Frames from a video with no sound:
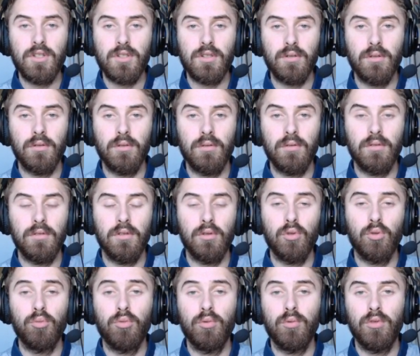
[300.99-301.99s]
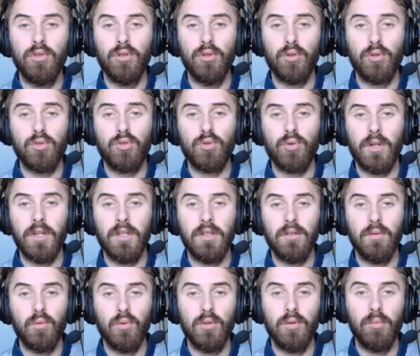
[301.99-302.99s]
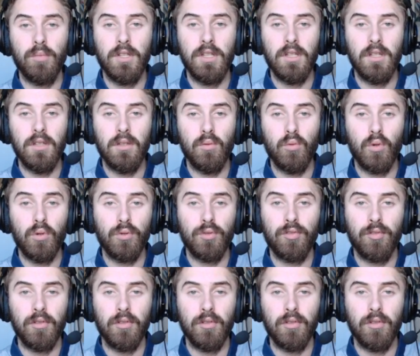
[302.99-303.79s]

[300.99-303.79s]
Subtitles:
so your try will be worth